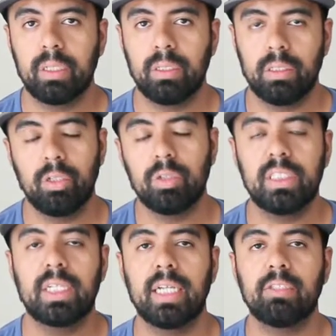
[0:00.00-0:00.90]

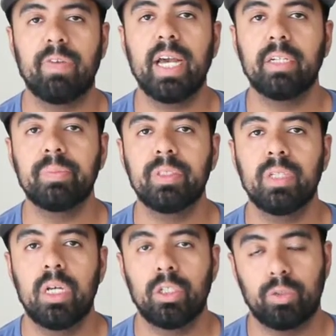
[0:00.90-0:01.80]
these kinds of
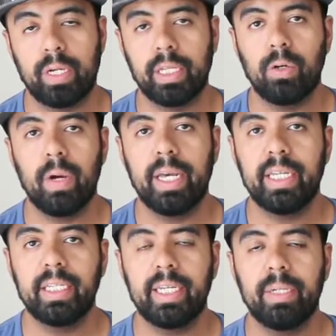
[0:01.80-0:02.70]
items, so I can go ahead
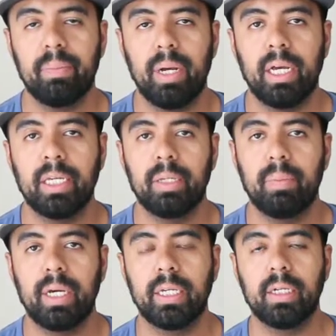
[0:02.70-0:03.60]
and get
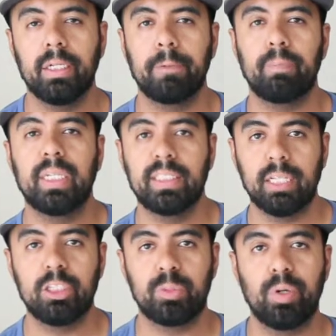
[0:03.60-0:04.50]
my
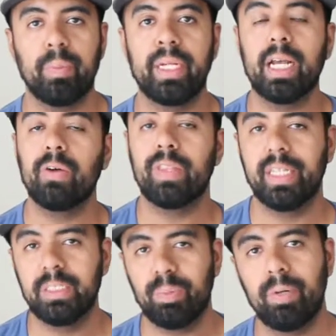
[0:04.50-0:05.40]
seller's permit. Now
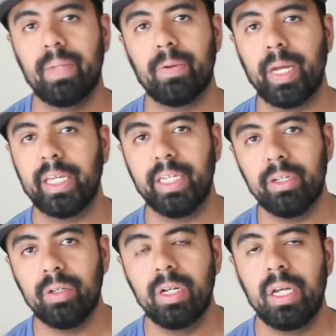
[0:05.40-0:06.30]
this permit right
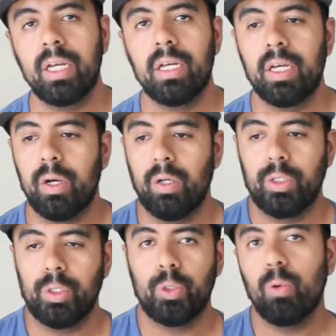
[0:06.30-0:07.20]
here,
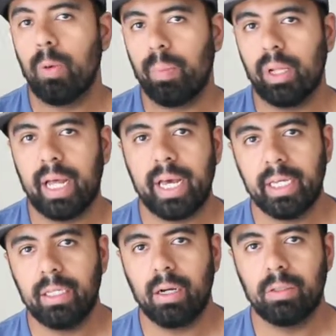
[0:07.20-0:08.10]
you
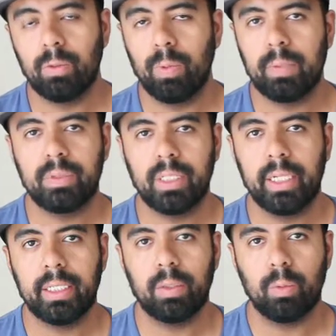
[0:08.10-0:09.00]
apply on the
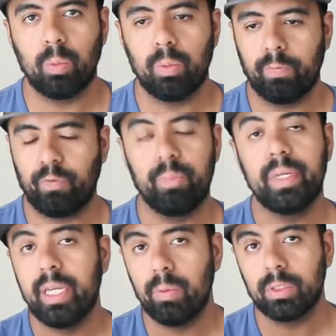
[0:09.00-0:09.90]
website. For
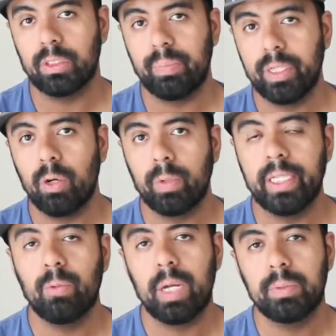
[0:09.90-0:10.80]
me, it was the
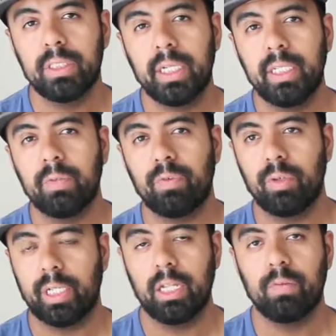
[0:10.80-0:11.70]
BOE website
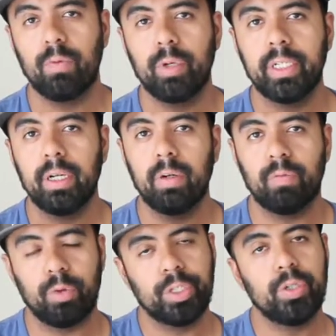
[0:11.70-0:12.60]
for California.
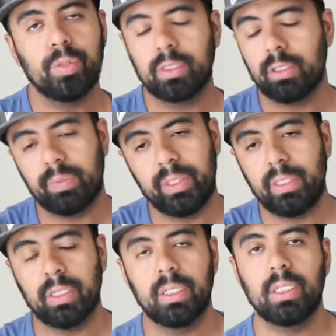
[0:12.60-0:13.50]
For you, it's going to
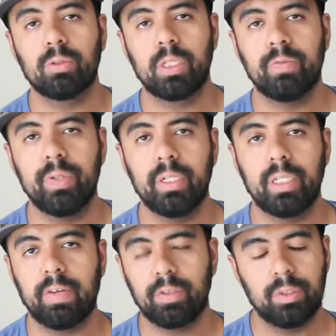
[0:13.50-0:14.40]
be a little different.
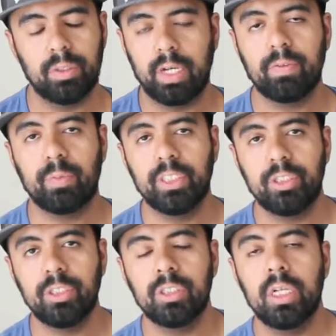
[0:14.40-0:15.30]
You have to
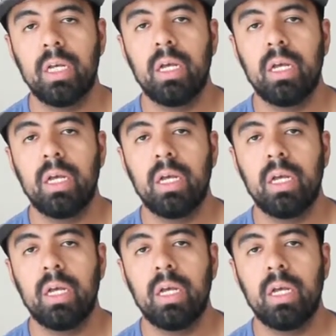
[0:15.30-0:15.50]
research.